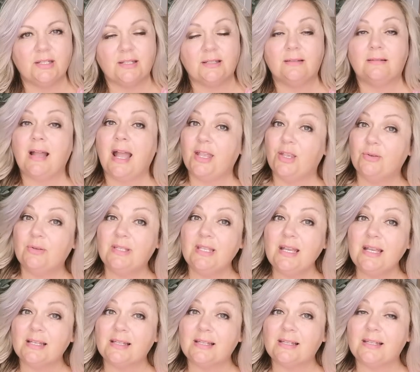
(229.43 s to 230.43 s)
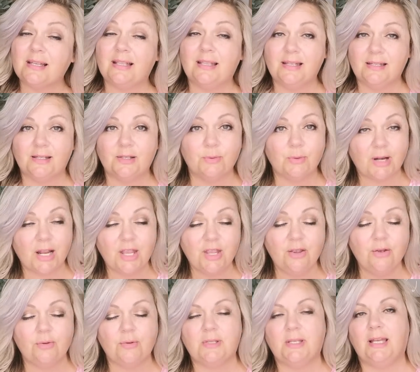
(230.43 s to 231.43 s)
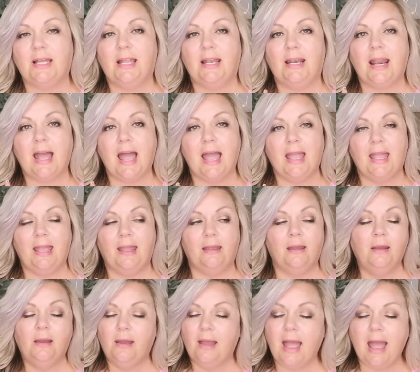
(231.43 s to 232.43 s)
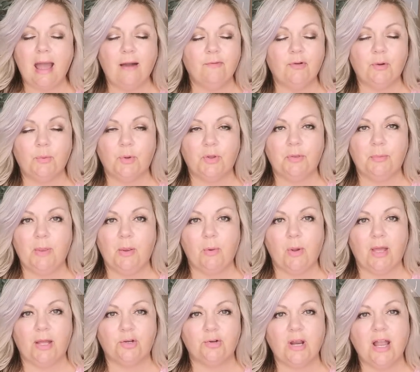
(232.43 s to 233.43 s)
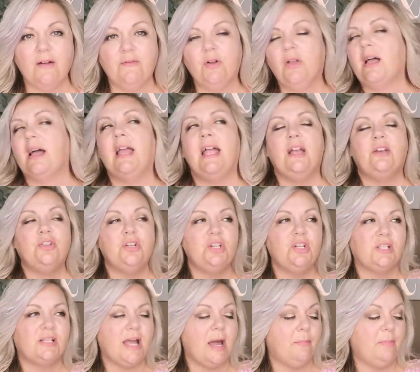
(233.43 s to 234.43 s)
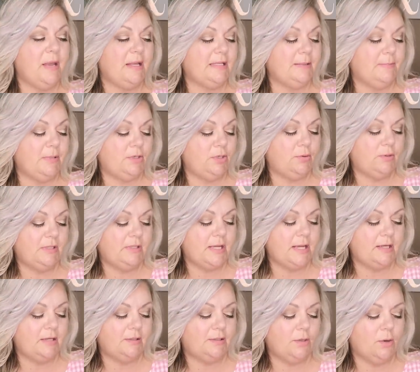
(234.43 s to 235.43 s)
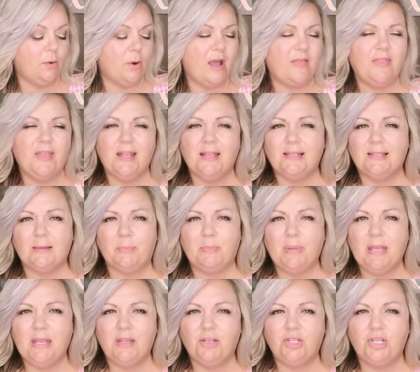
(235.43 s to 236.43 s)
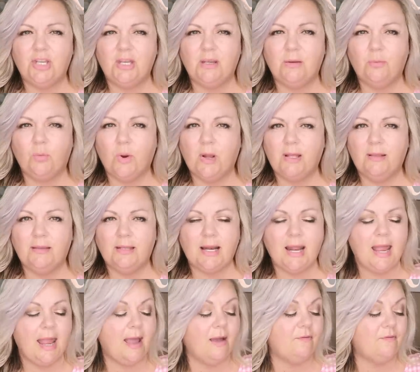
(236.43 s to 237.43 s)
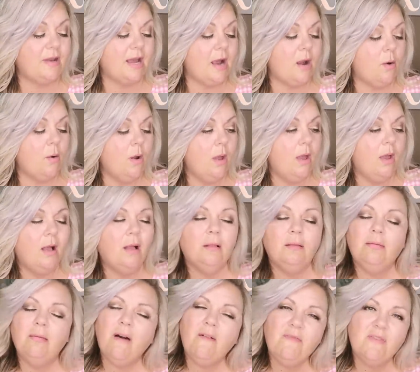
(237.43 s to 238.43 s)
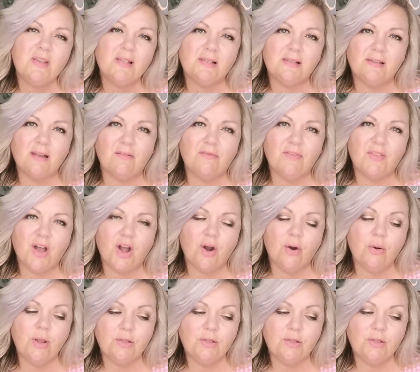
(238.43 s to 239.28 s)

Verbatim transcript: I use this, and this is what I use, and I have one with me while I travel. I actually just picked up a new scent, so I think it's the peachy one that I have now. Love this stuff though.